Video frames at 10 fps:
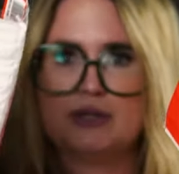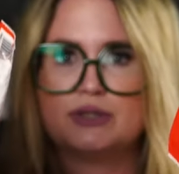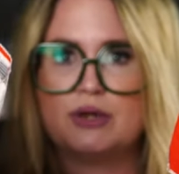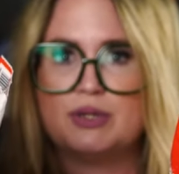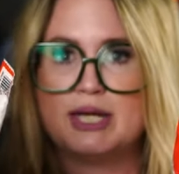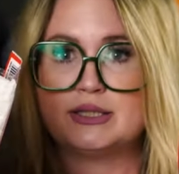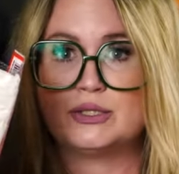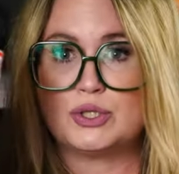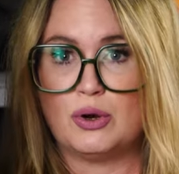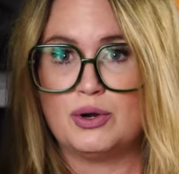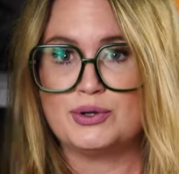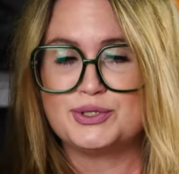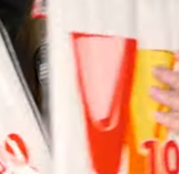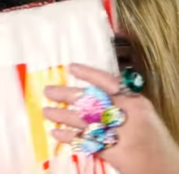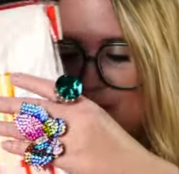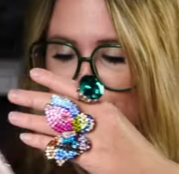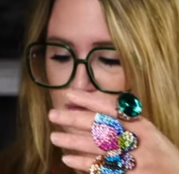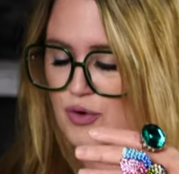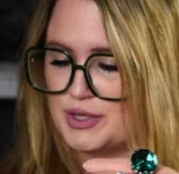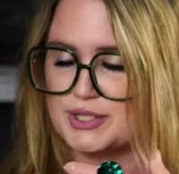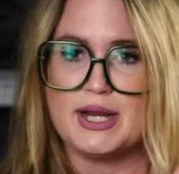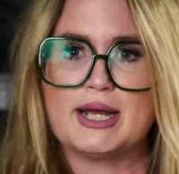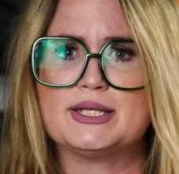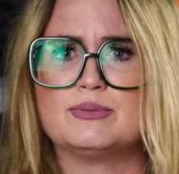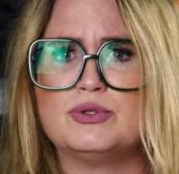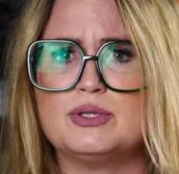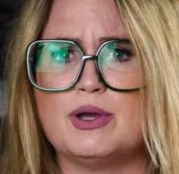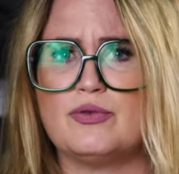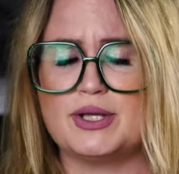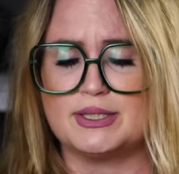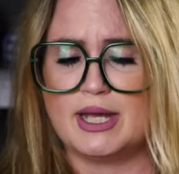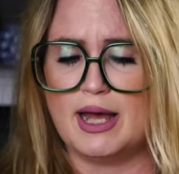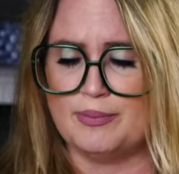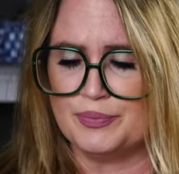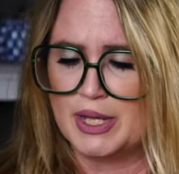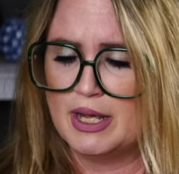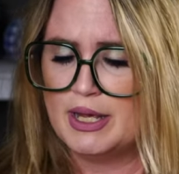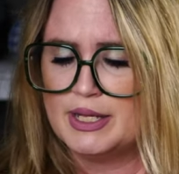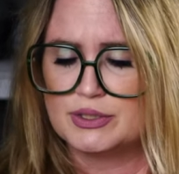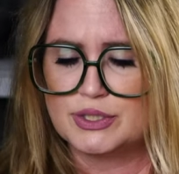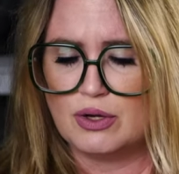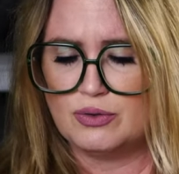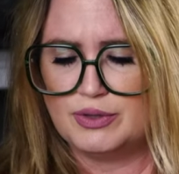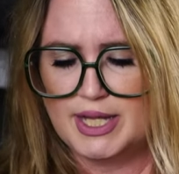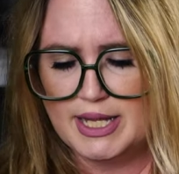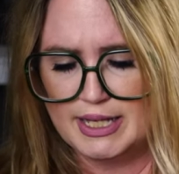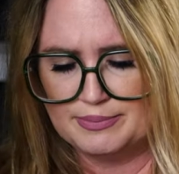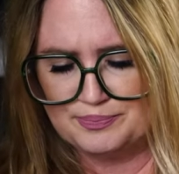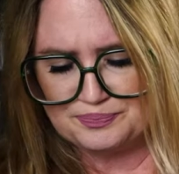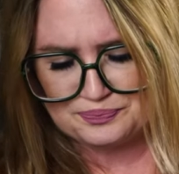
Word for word: So that's a to total of four. Sorry, guys, I'm losing my voice. Um, so then